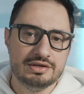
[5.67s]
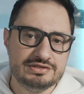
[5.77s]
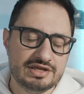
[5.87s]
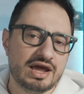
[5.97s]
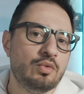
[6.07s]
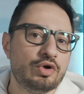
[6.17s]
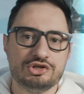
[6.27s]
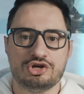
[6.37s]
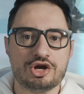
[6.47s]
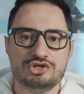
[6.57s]
Today I want
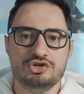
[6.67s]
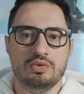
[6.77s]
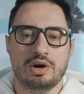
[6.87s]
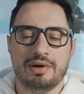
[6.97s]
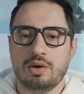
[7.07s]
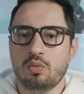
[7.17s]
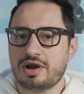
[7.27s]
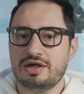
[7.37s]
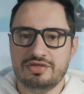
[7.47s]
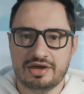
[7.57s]
to talk to you about what
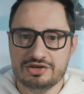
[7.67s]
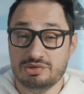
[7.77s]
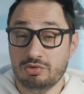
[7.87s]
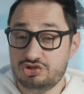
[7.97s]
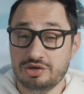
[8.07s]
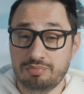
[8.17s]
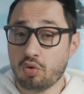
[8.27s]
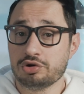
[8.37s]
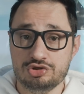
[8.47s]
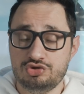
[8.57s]
I think is the most
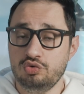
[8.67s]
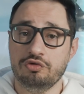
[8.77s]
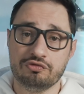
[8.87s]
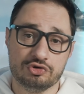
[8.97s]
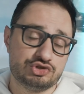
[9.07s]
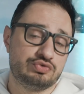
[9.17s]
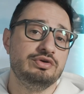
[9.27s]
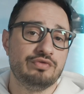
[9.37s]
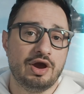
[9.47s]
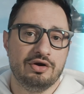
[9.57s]
important tool for a
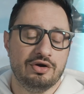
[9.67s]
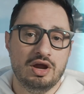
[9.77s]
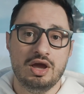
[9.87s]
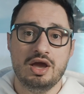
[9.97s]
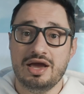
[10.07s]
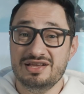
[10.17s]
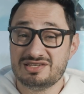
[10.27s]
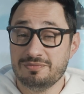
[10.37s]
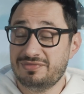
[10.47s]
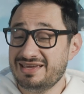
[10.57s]
screenwriter. It's
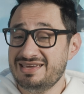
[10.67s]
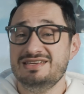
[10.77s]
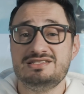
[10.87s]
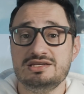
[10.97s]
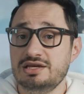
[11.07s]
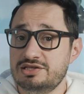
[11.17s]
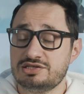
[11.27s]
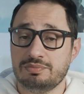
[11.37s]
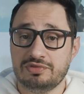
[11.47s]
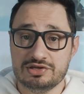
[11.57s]
something easy, it's
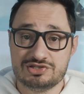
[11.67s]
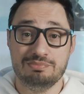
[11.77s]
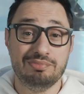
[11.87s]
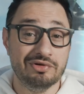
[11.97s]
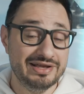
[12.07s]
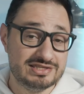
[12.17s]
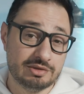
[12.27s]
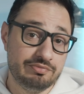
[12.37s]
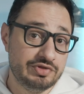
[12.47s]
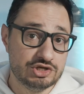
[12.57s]
something simple, it's
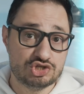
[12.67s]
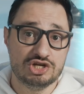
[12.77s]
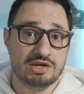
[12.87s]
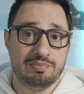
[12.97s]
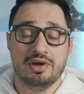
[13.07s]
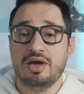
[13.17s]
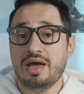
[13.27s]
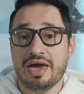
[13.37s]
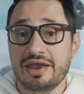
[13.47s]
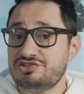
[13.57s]
something cheap,
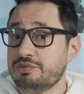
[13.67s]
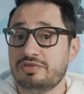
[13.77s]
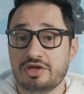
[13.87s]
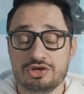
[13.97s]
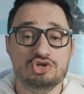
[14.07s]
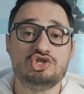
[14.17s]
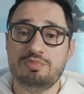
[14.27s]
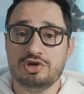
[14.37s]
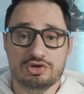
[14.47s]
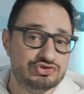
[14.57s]
and it's something that you should
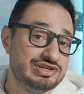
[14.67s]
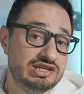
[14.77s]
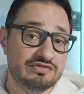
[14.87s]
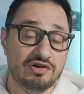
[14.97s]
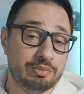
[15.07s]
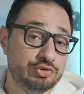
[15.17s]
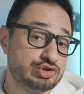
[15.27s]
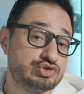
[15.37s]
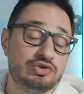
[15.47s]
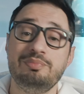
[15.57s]
be using to develop your
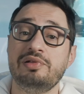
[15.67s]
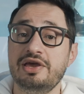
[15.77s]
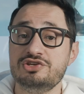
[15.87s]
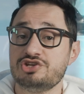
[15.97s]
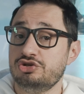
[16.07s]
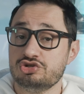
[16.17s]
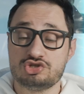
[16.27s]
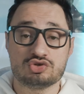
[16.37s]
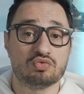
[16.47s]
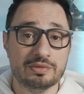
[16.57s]
screenplays and your
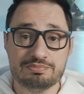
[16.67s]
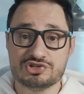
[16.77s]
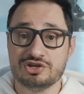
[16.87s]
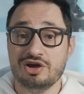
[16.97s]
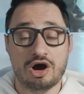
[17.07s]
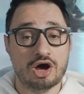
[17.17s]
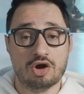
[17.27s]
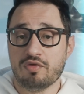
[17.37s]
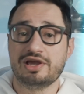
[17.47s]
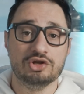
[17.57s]
scripts on a
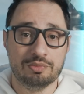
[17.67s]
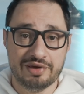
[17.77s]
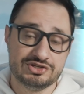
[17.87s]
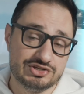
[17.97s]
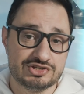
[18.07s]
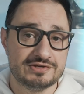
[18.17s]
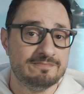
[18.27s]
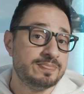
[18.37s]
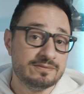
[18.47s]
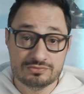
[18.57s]
regular basis.
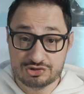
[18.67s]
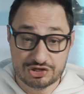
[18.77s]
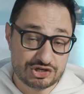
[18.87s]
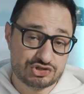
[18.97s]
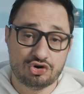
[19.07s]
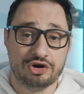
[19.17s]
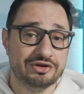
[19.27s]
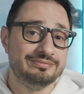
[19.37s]
So let's get started.